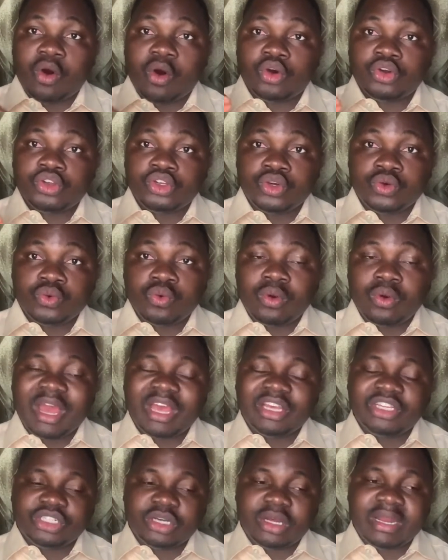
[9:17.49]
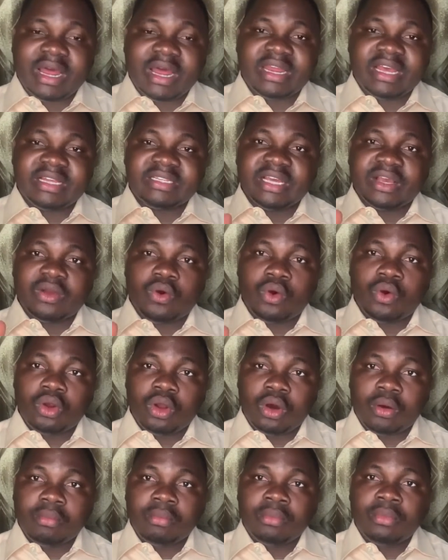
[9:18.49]
or you, ensure that there's a
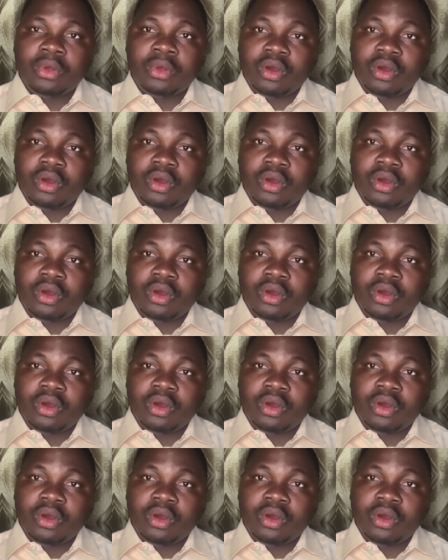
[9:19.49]
column